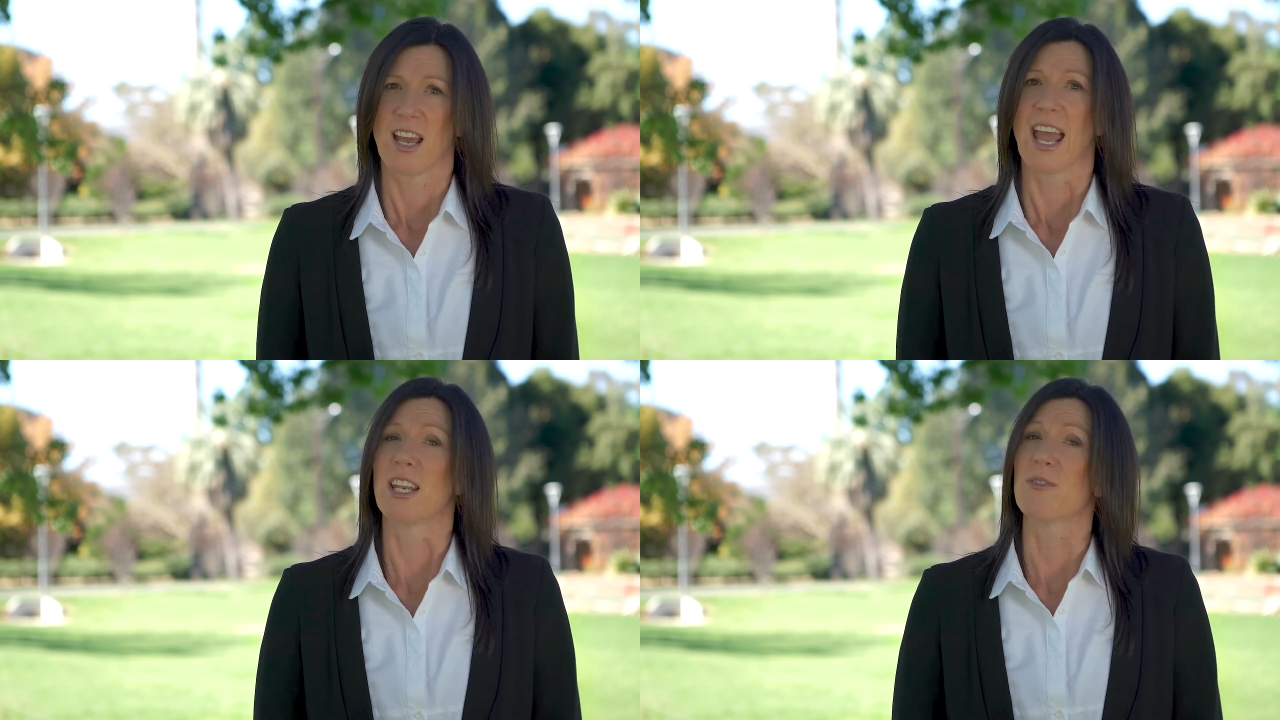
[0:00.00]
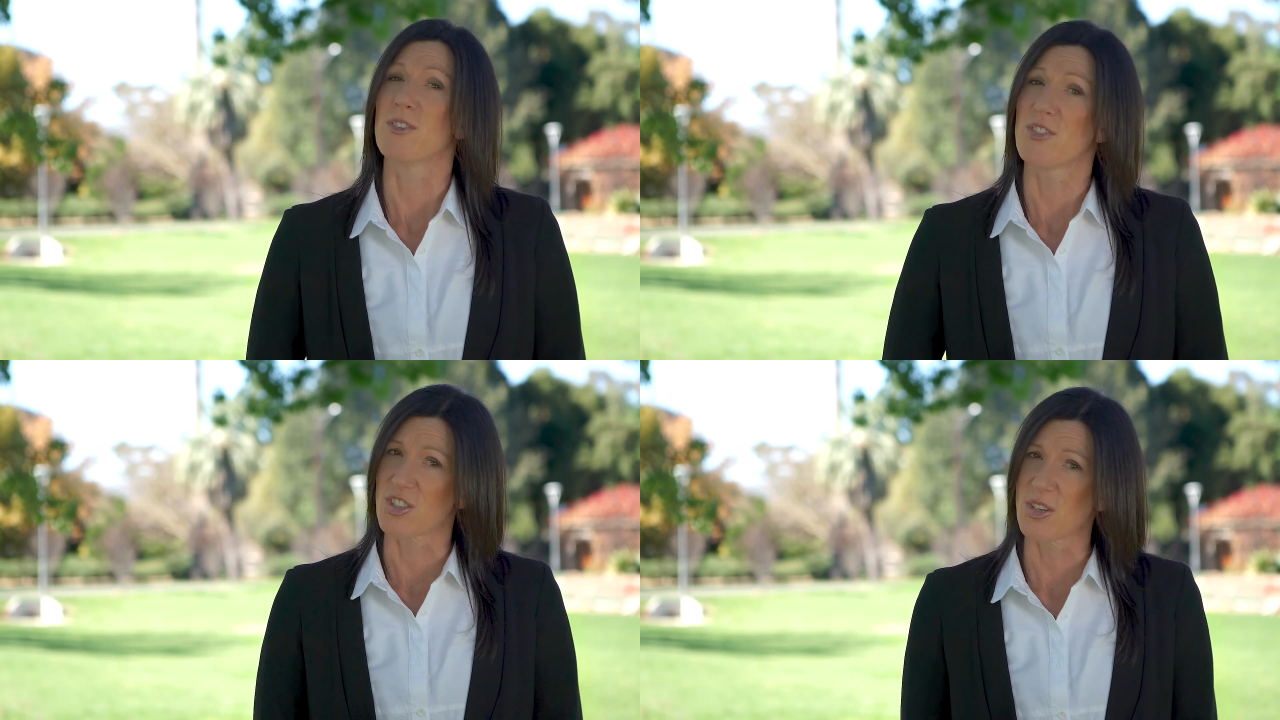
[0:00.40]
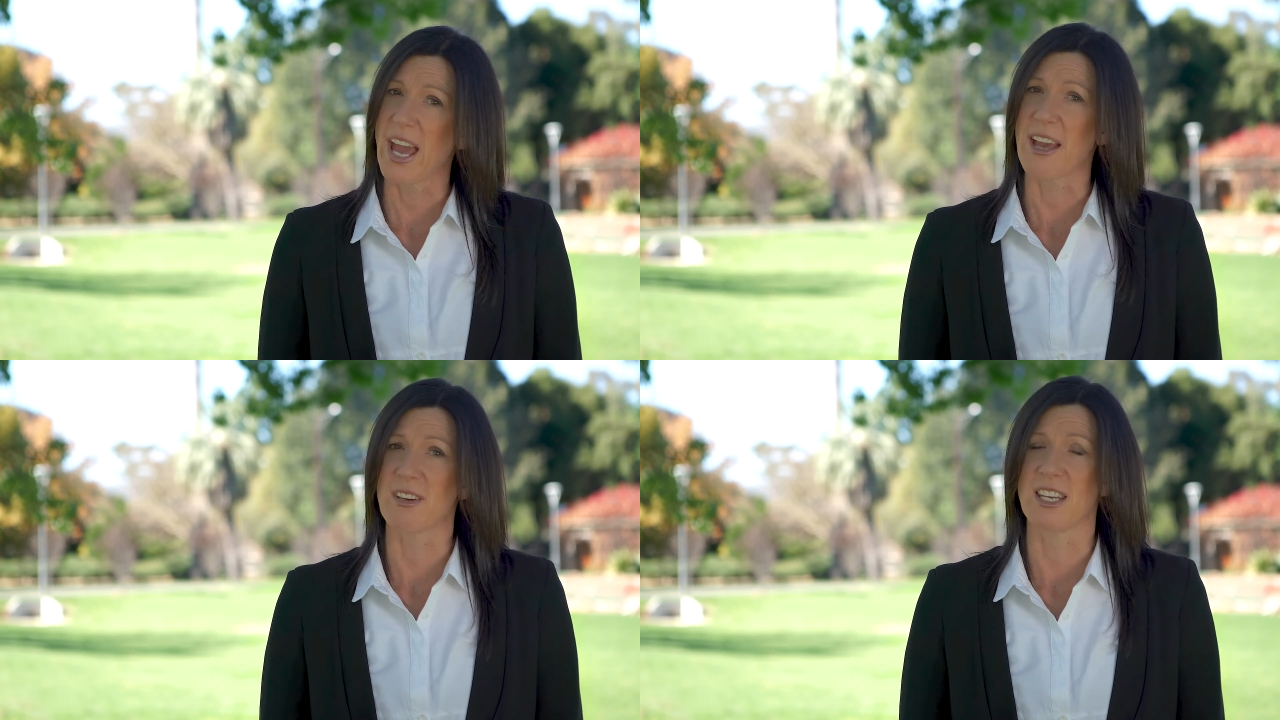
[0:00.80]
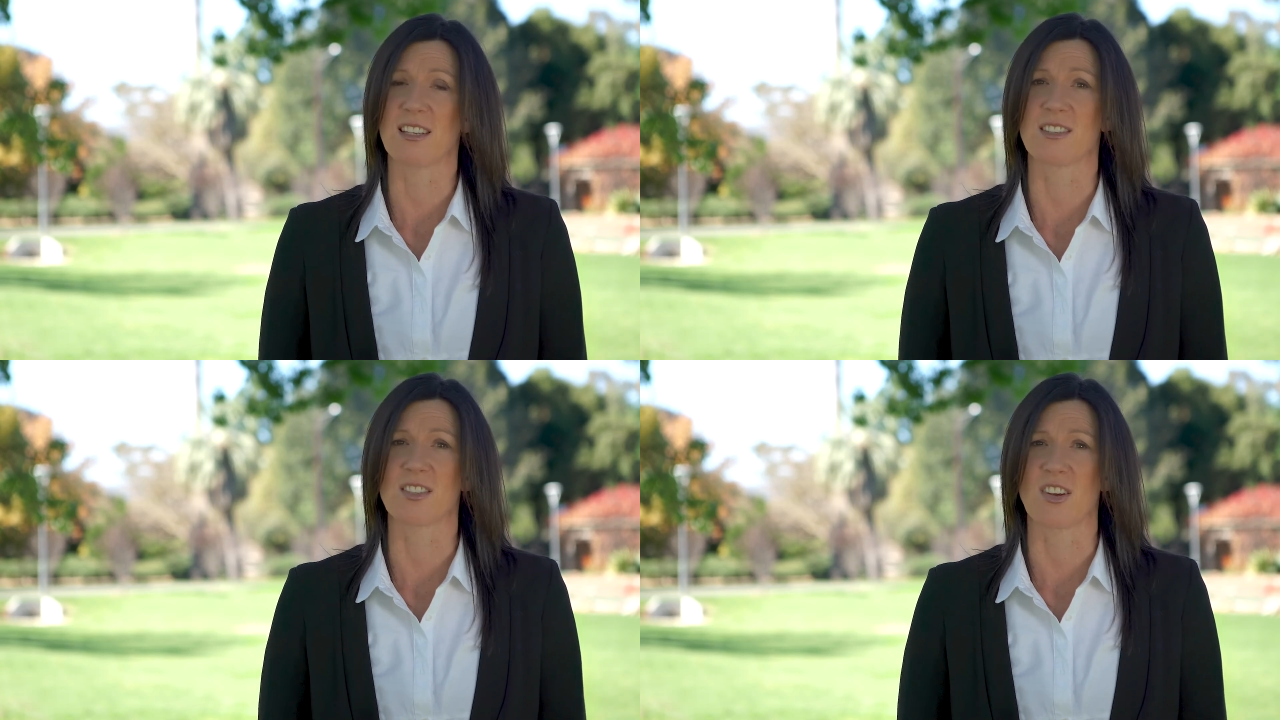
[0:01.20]
And if you do have any
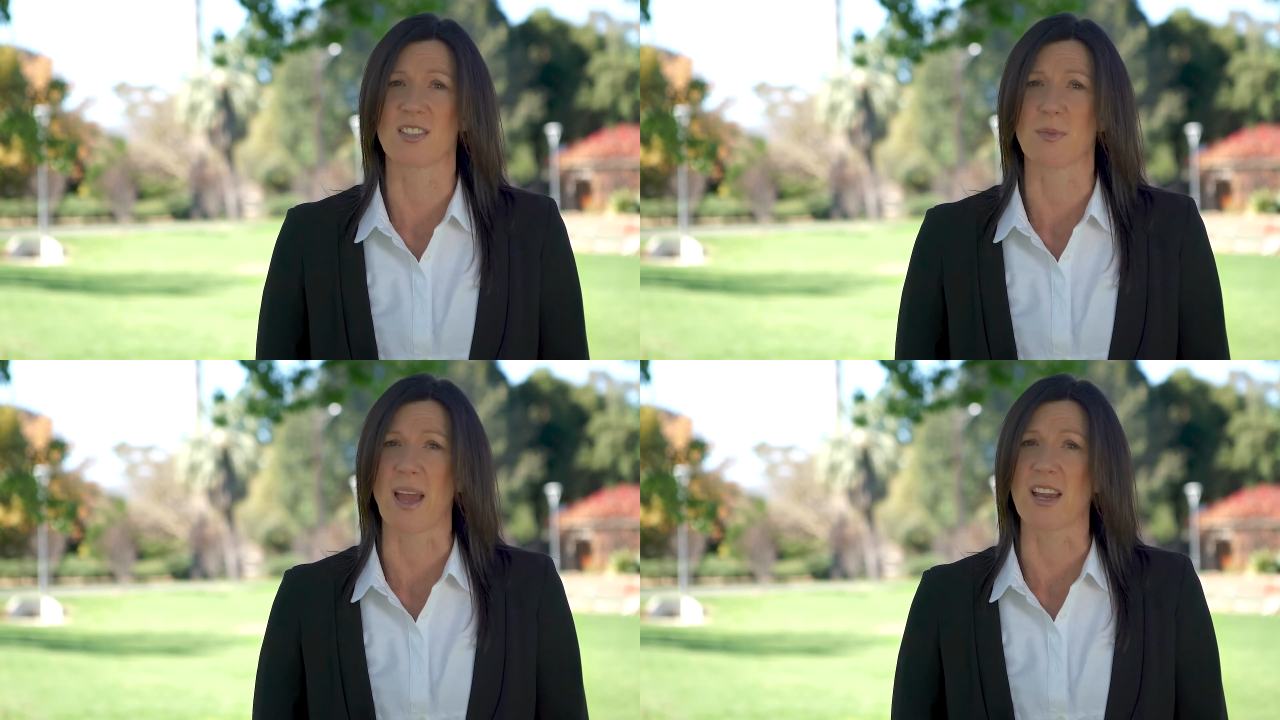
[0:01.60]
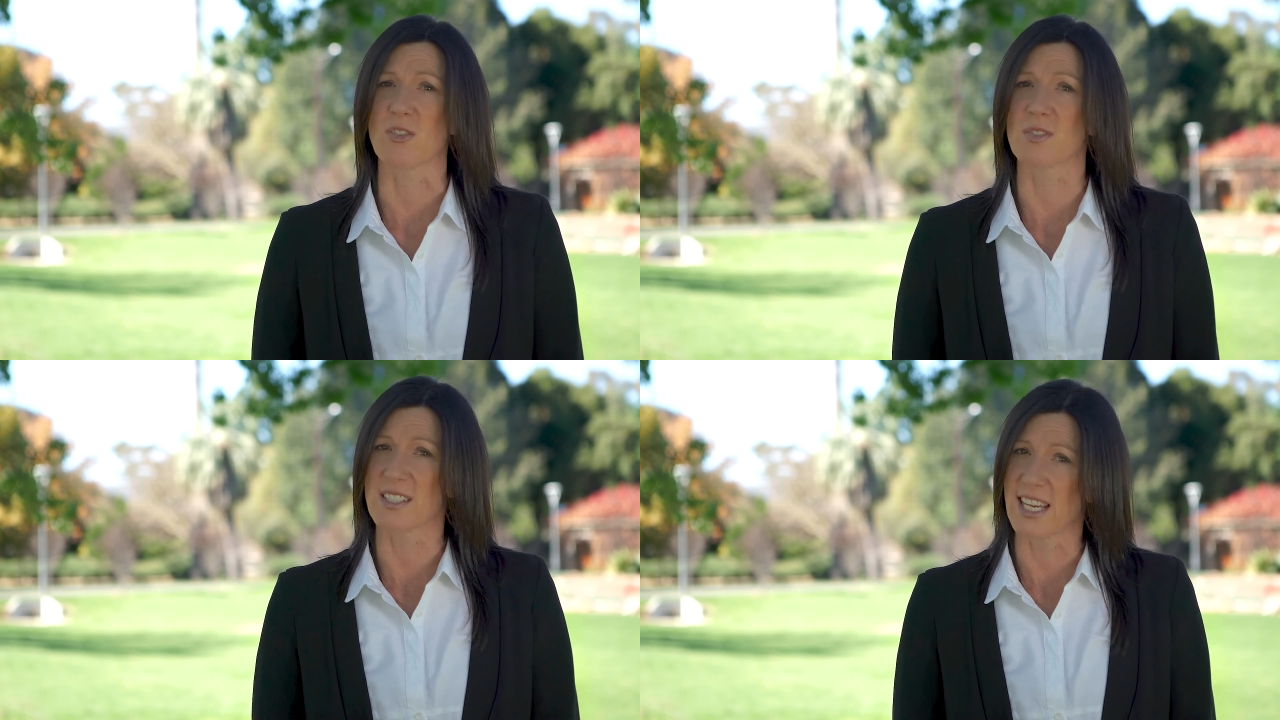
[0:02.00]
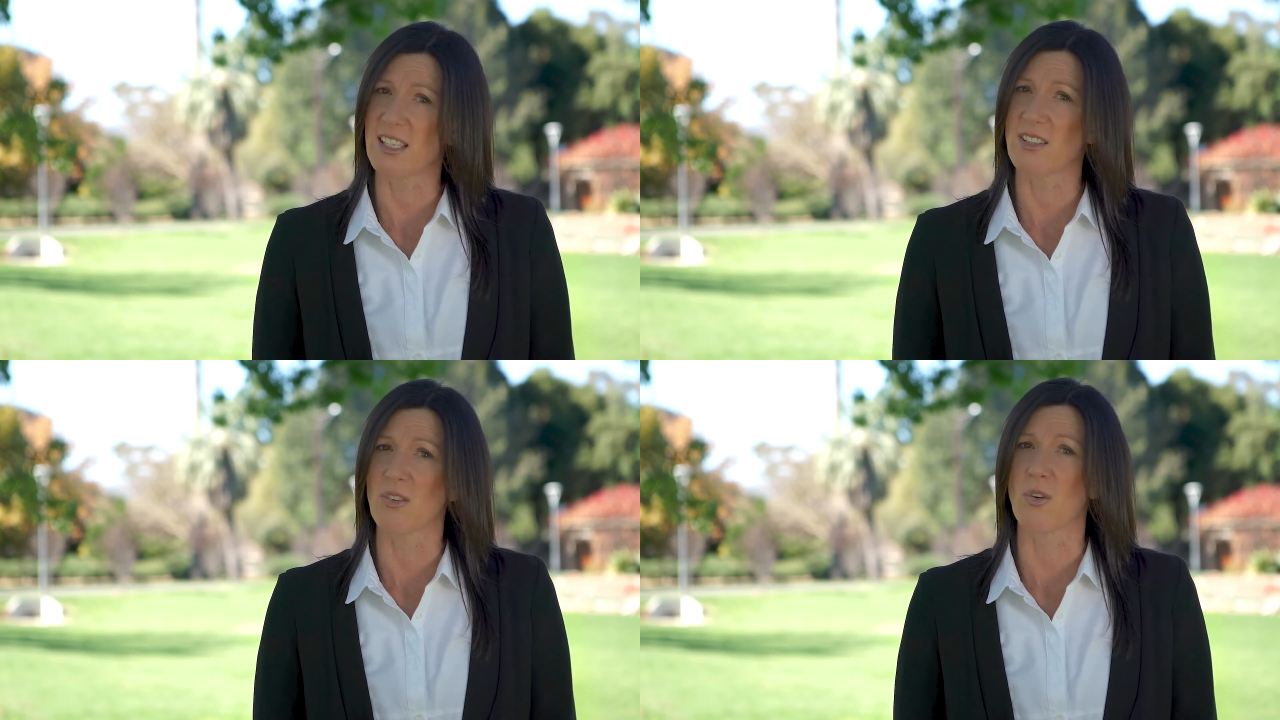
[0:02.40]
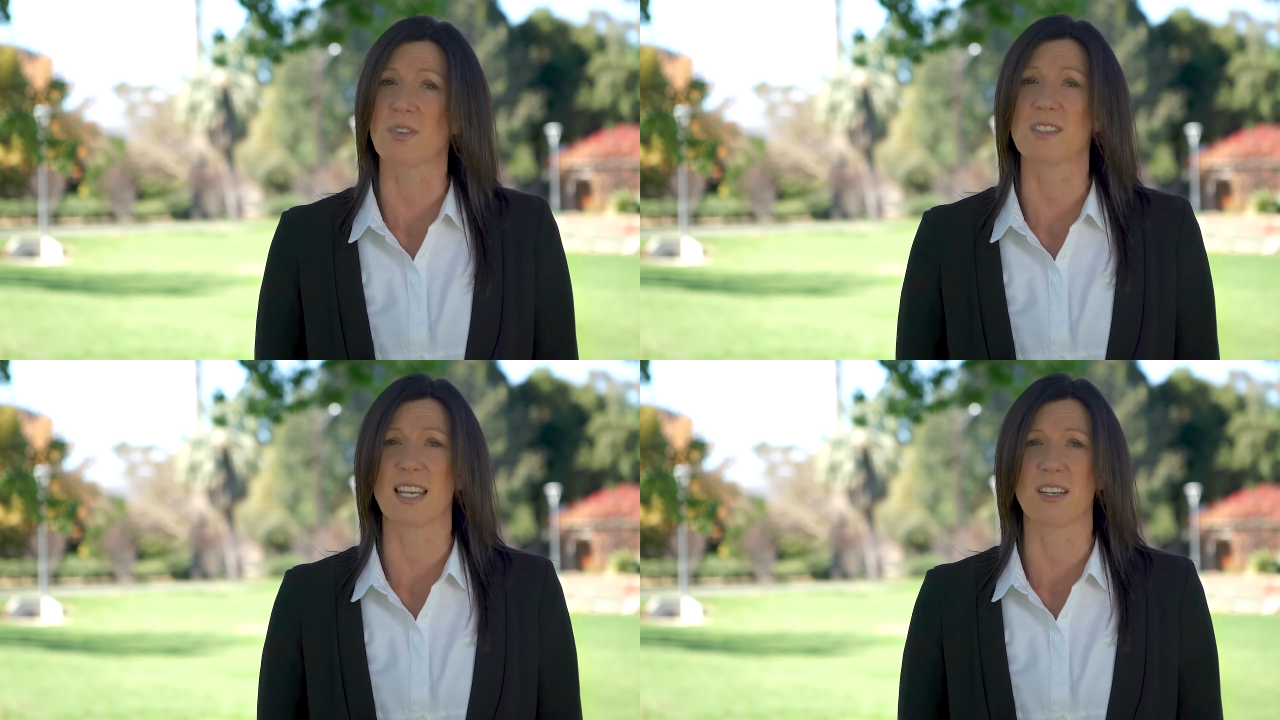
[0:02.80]
concerns about your skin or the
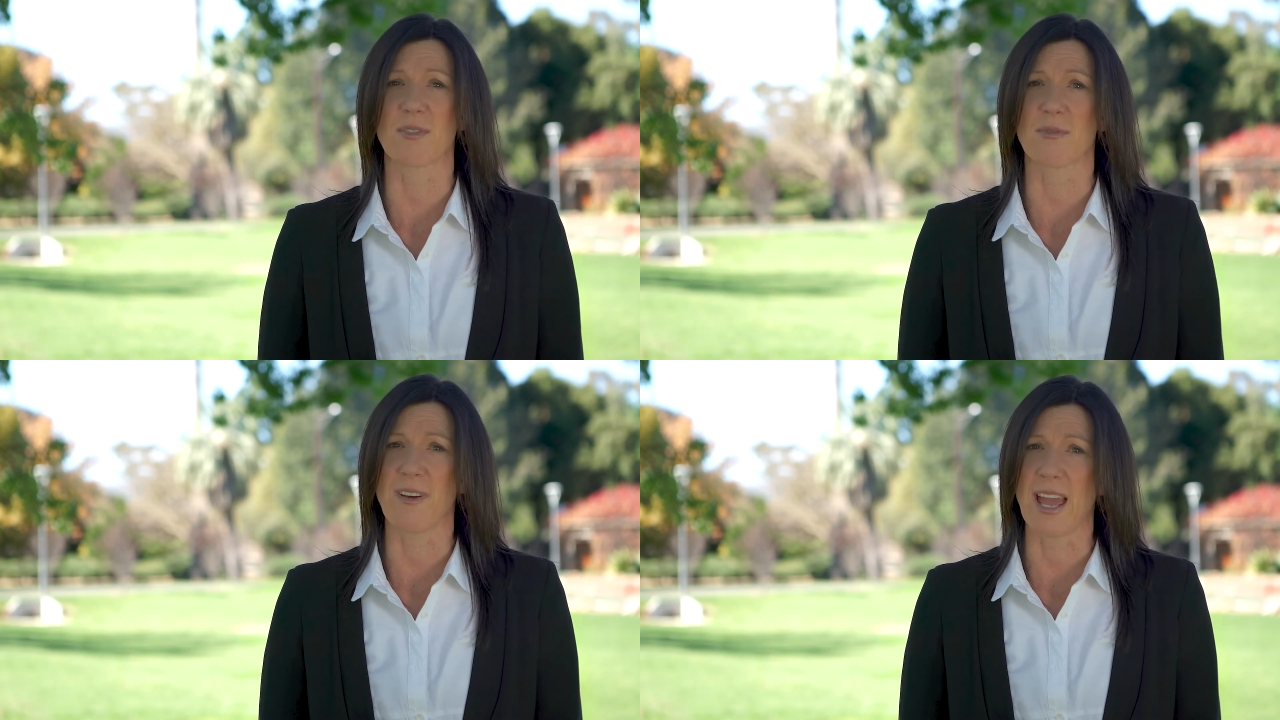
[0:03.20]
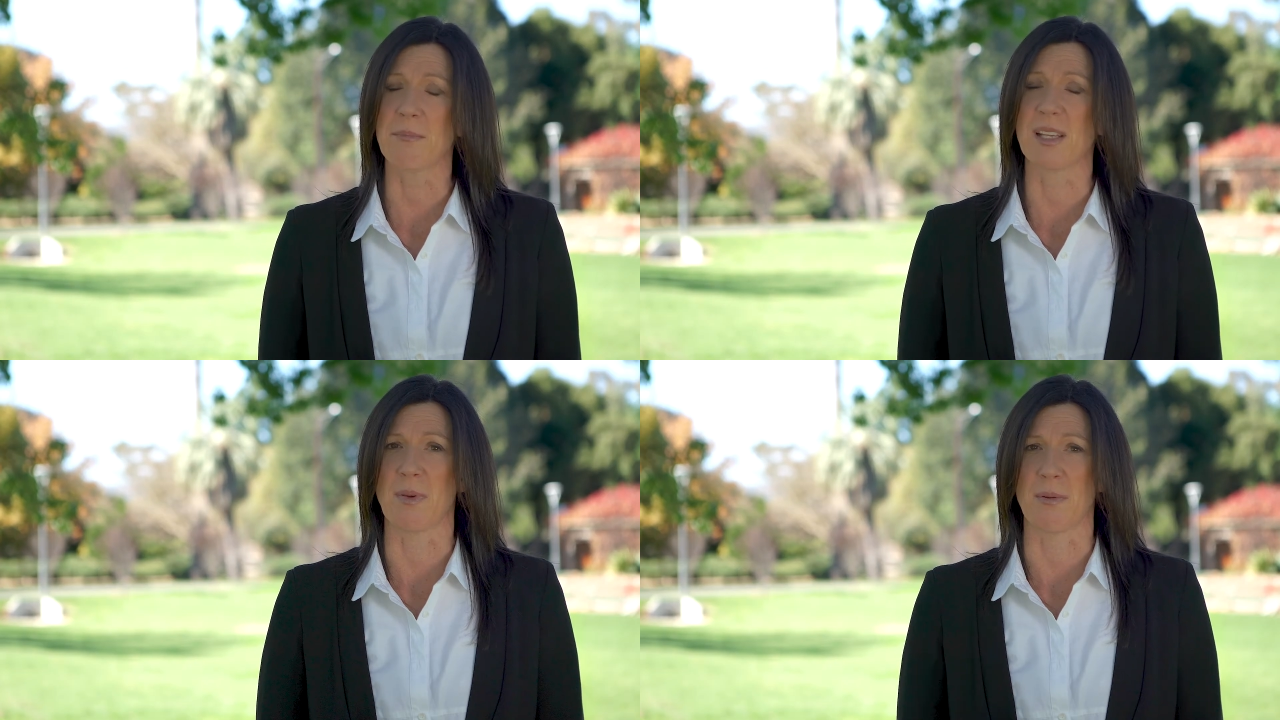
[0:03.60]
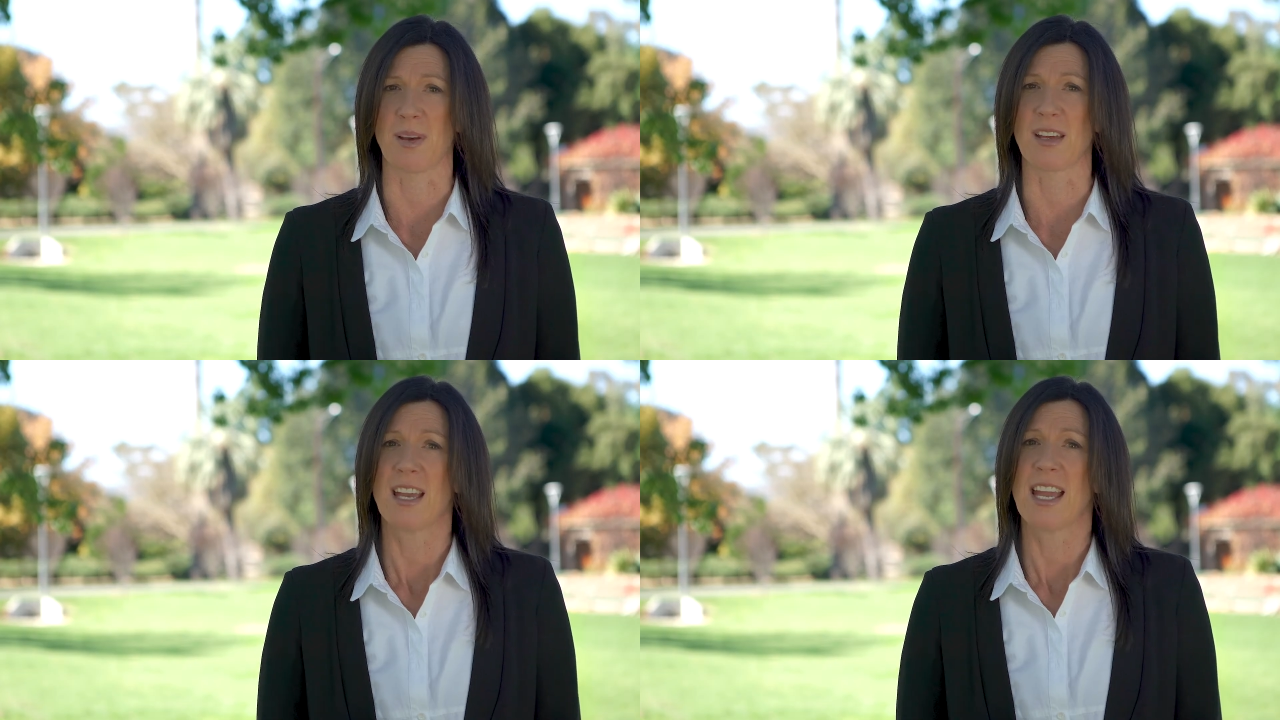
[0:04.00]
skin of a family member,